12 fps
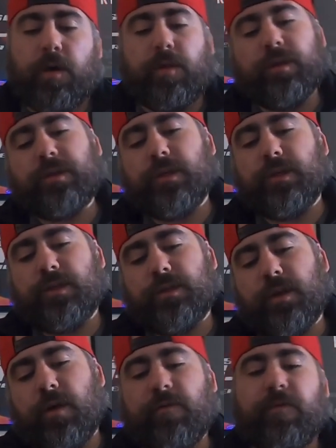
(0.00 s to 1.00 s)
This
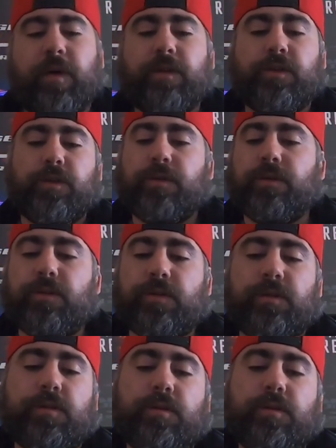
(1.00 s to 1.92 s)
is Avengers.